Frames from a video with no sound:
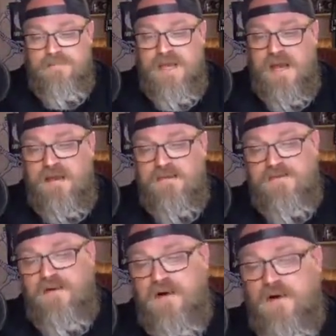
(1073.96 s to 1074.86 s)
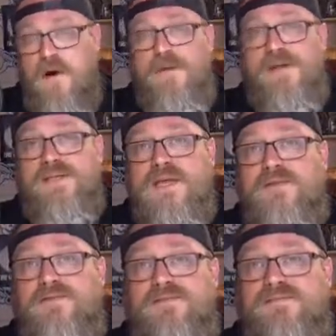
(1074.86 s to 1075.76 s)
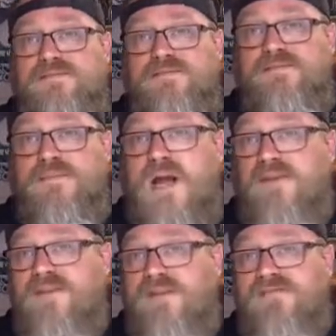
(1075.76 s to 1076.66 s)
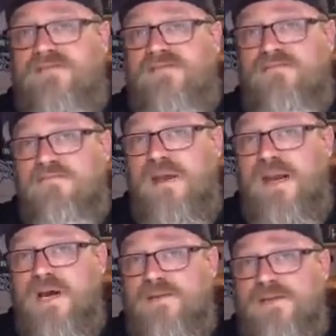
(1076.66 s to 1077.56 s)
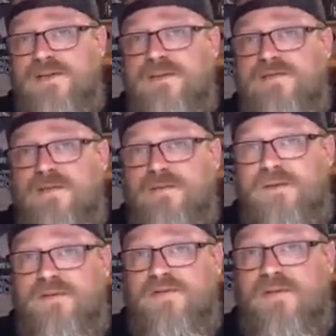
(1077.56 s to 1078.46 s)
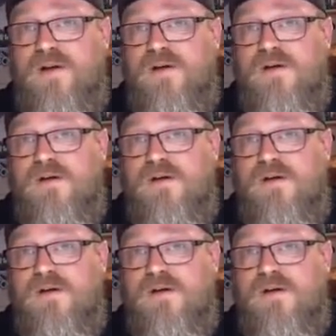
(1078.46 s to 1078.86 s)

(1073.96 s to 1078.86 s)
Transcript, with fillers: Yeah, 4 copies. I've had many copies of it from him before.